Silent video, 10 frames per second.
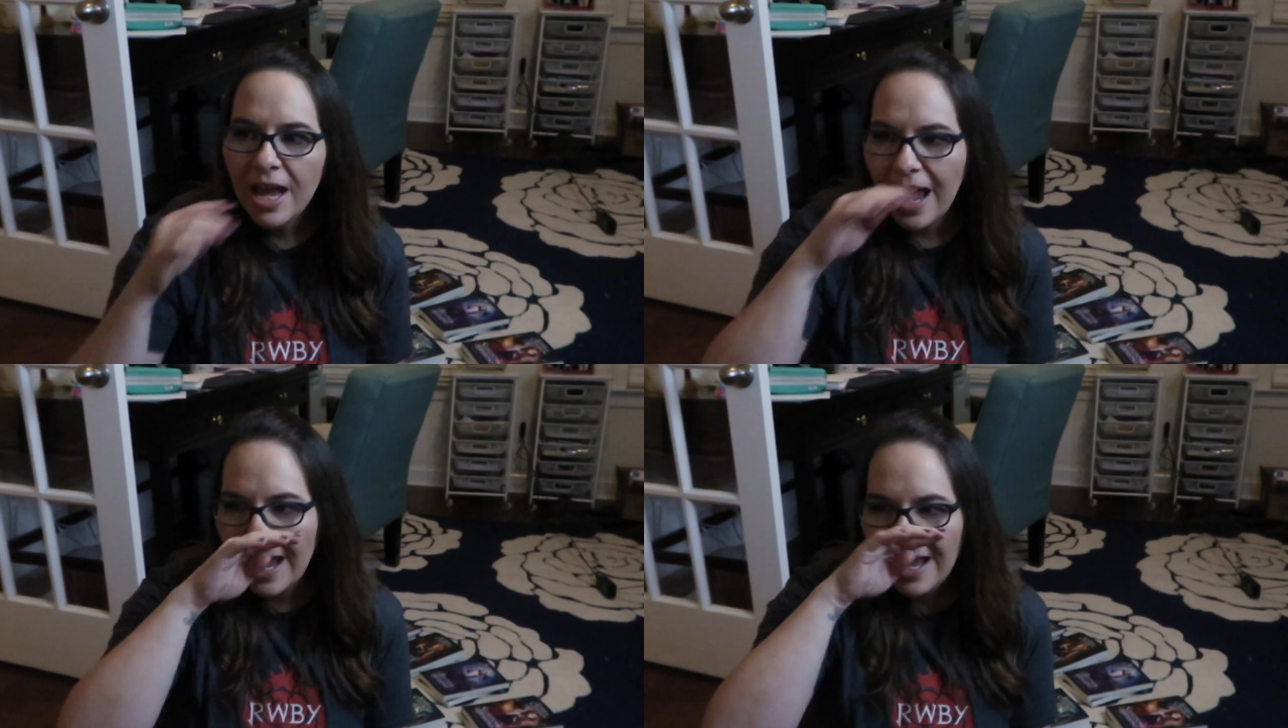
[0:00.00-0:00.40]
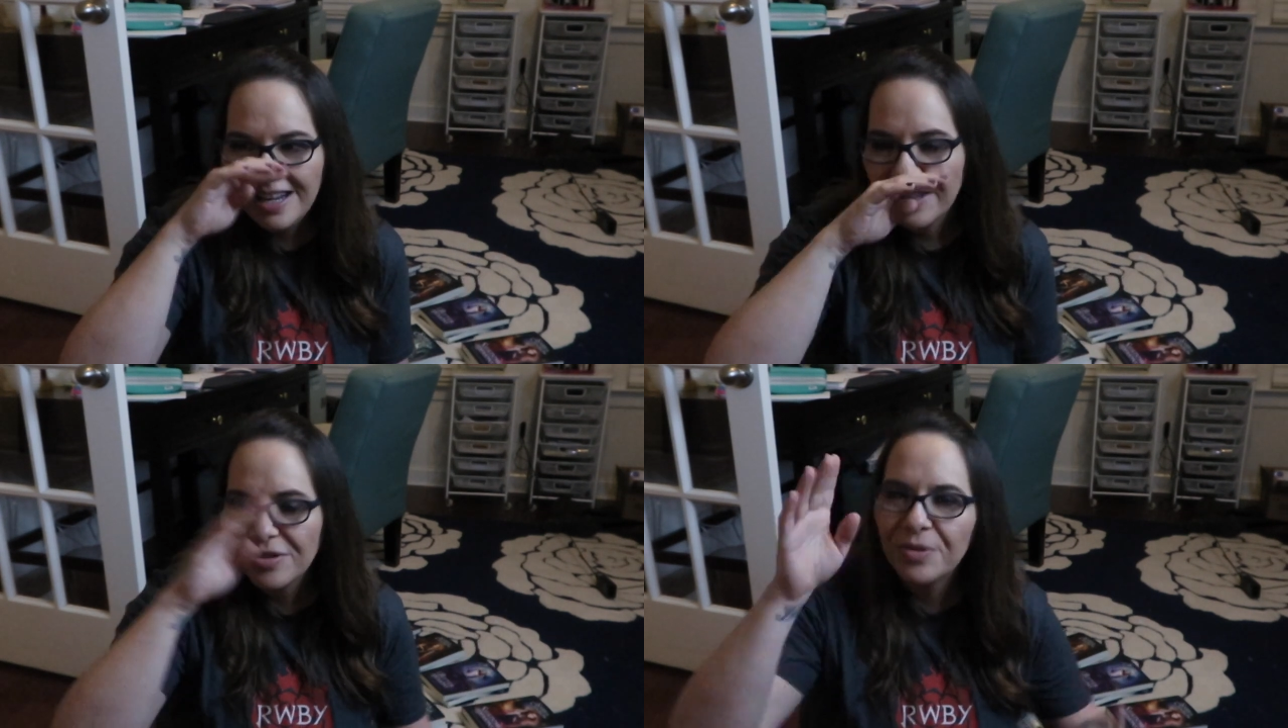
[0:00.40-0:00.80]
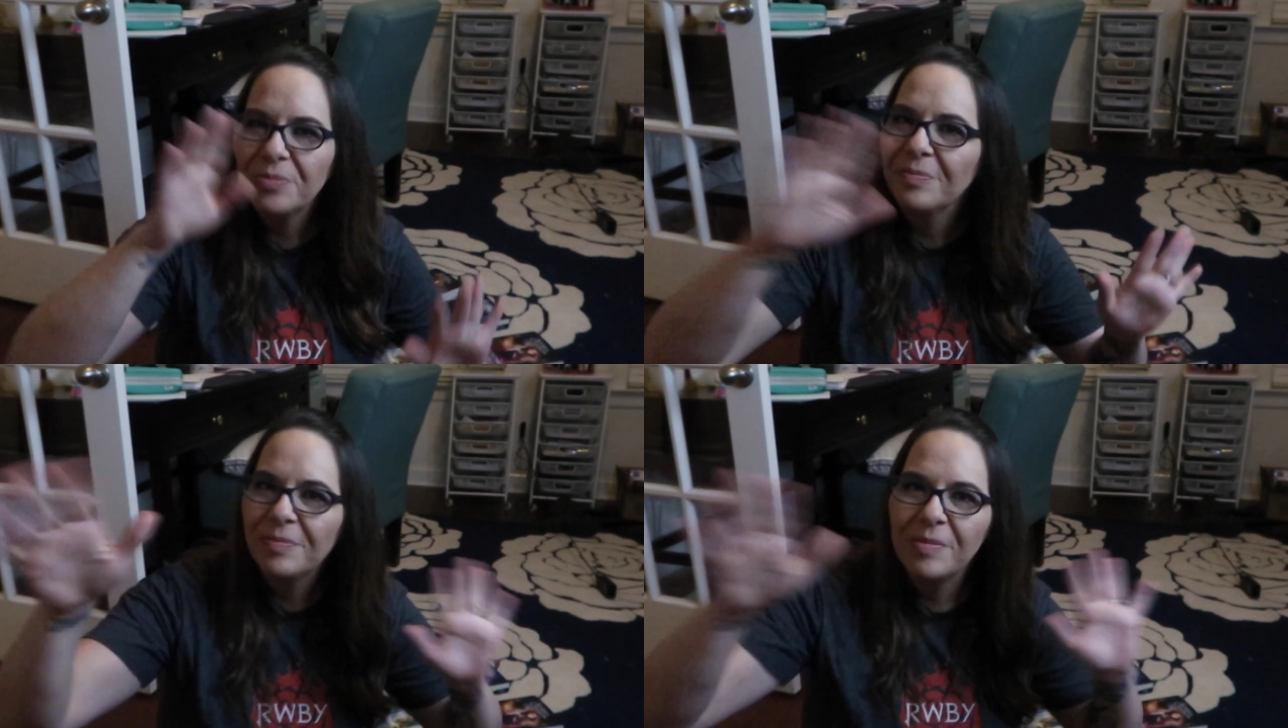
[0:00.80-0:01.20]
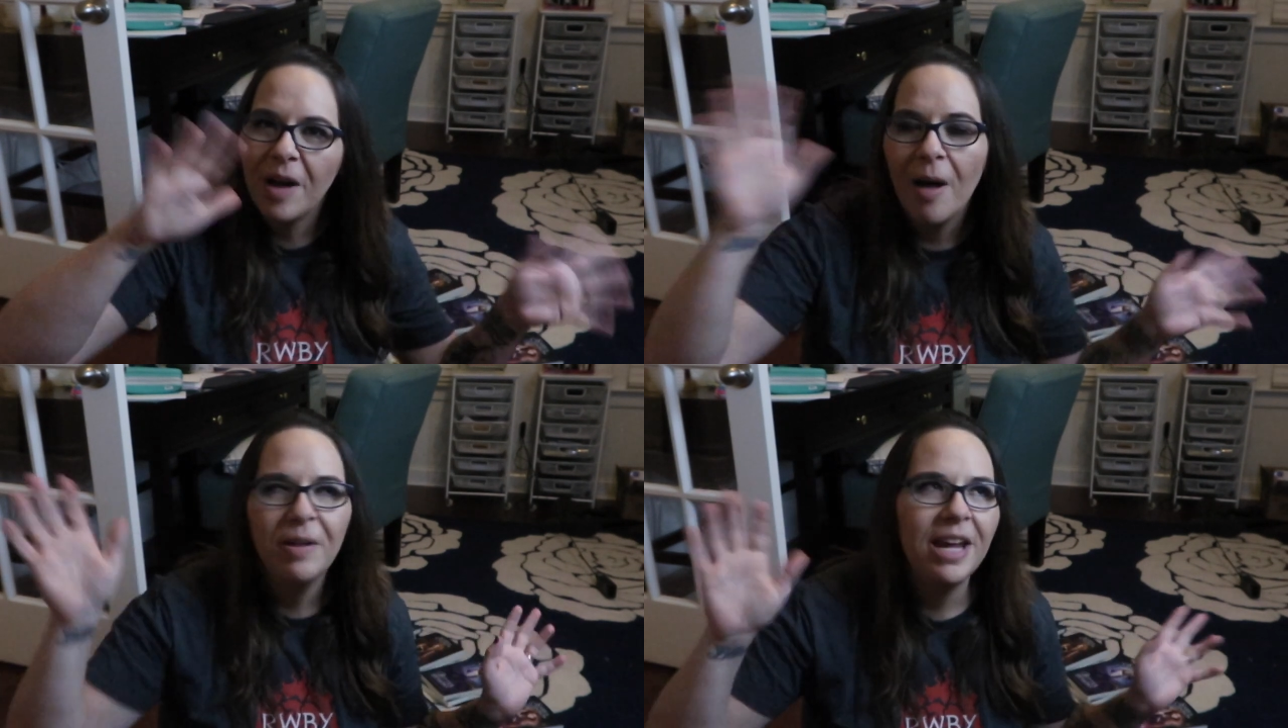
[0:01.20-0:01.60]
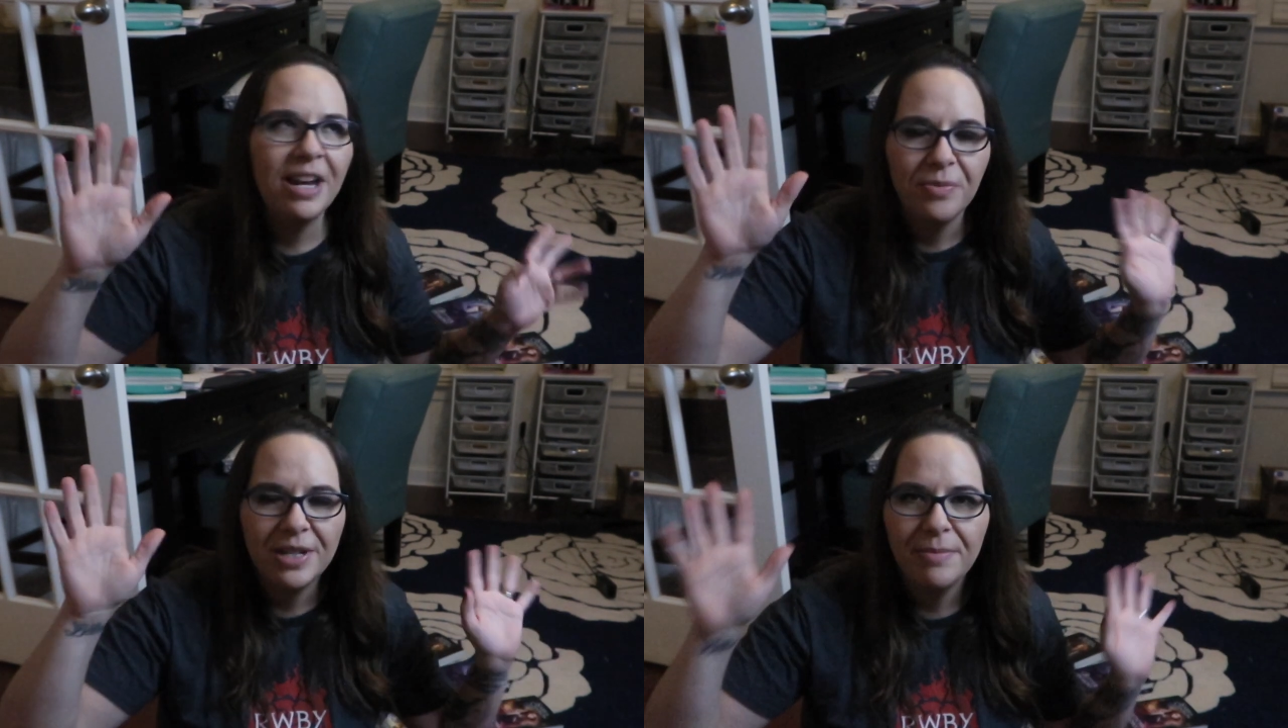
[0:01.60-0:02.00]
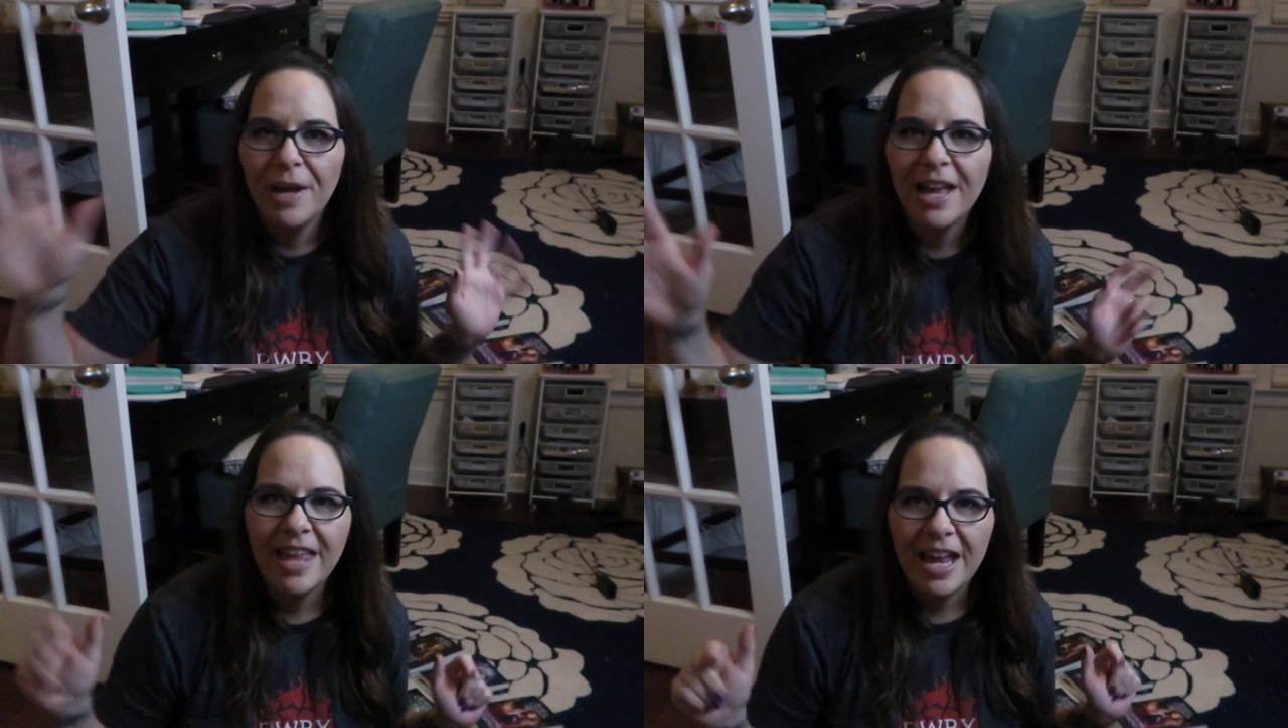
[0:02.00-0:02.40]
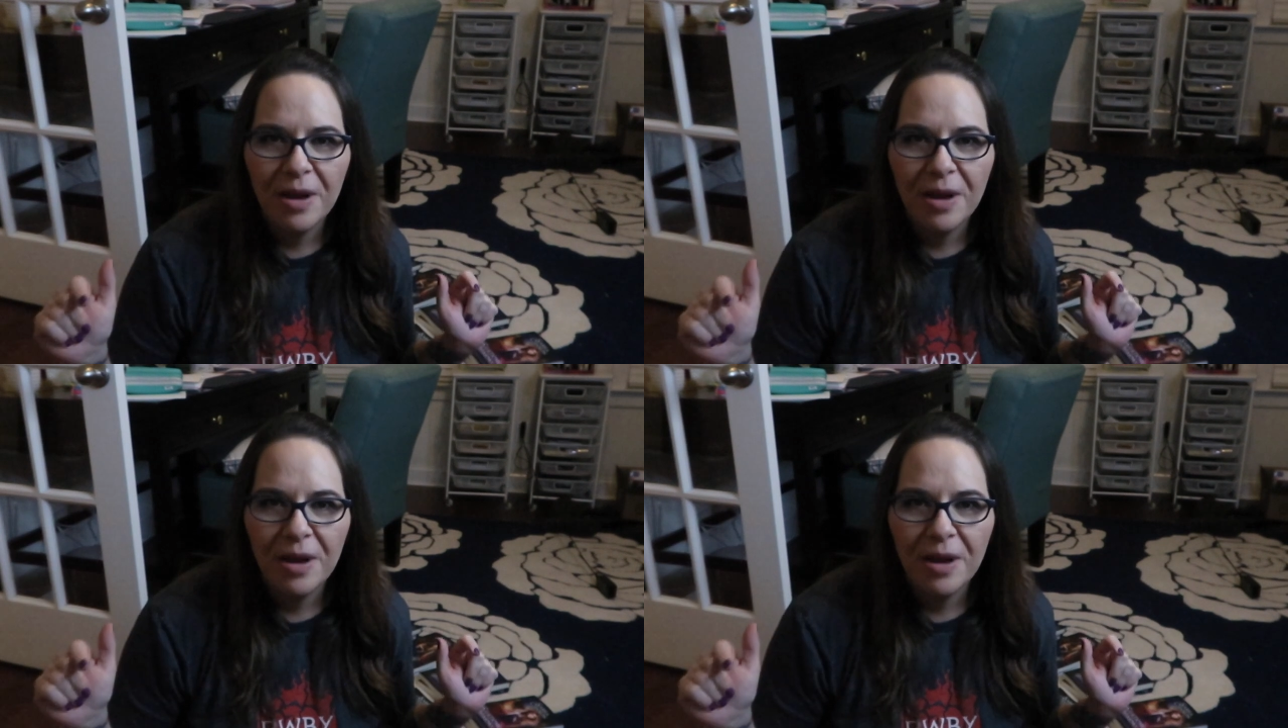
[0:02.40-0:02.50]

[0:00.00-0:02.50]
And there's a complicated reason behind that,